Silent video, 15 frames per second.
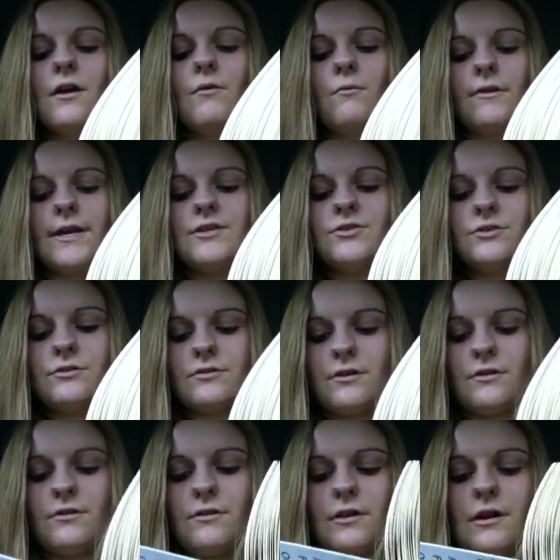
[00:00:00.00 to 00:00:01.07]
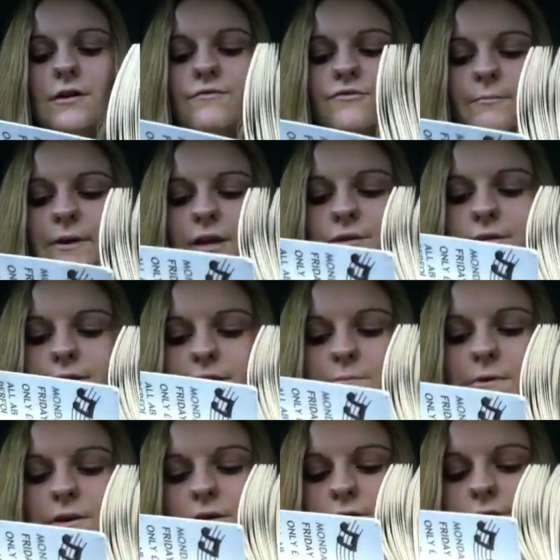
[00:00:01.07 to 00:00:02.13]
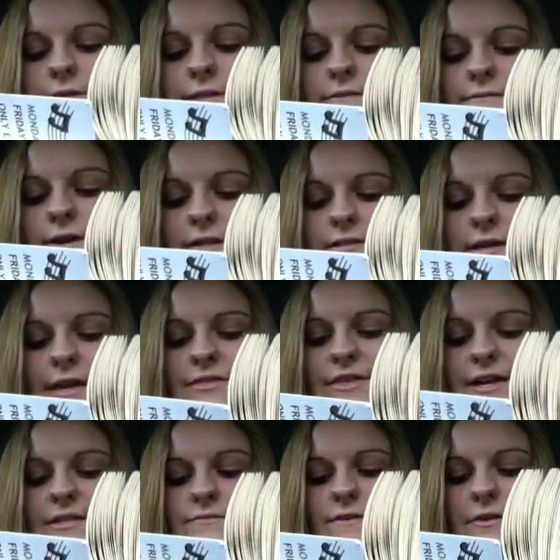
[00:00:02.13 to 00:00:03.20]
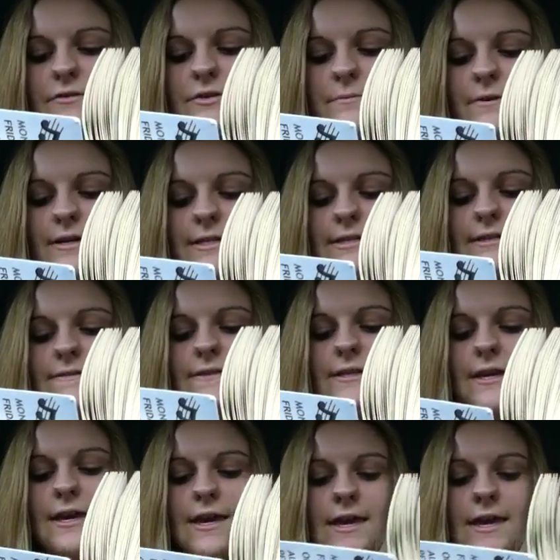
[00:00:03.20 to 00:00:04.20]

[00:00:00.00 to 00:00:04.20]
What I do know, from my own experience of that and that of other depressives,